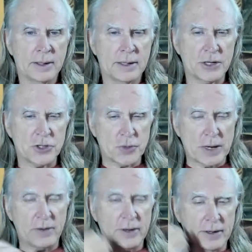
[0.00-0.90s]
Taiji
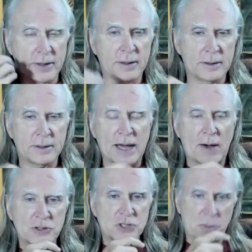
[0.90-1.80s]
Chuan and the
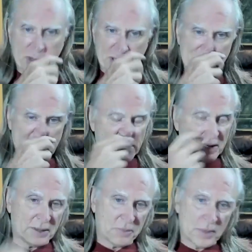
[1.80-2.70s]
Taoist community,
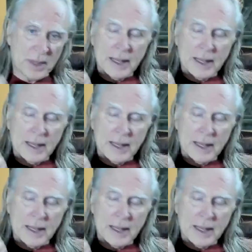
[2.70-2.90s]
particularly,